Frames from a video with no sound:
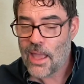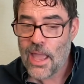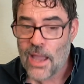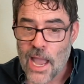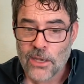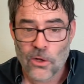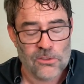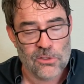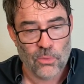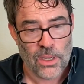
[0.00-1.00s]
AI
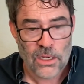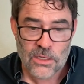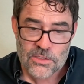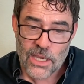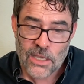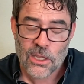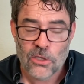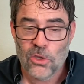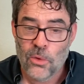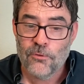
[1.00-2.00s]
knows the readings. It can
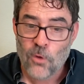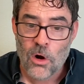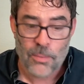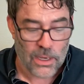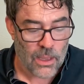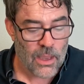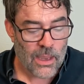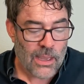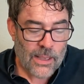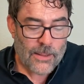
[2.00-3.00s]
do it for me.
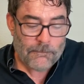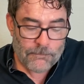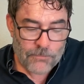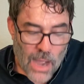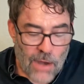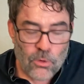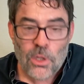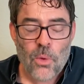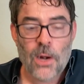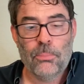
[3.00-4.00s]
I
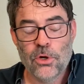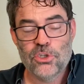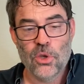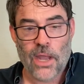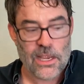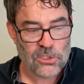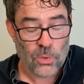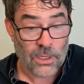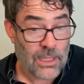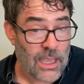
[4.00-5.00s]
really want to push you guys to
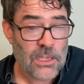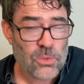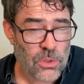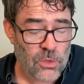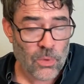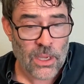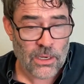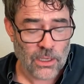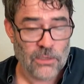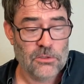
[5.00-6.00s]
engage with the
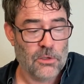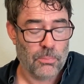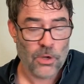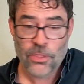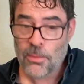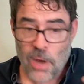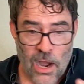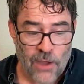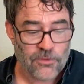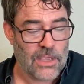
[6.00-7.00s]
readings, to print them
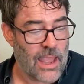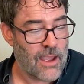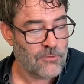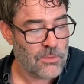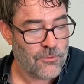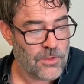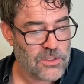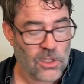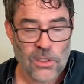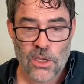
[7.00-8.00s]
off, to have them
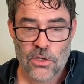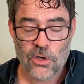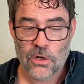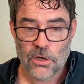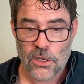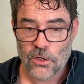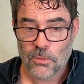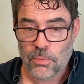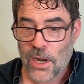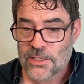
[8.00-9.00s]
physically in your
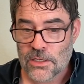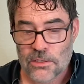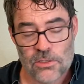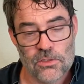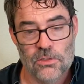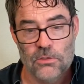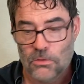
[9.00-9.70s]
presence.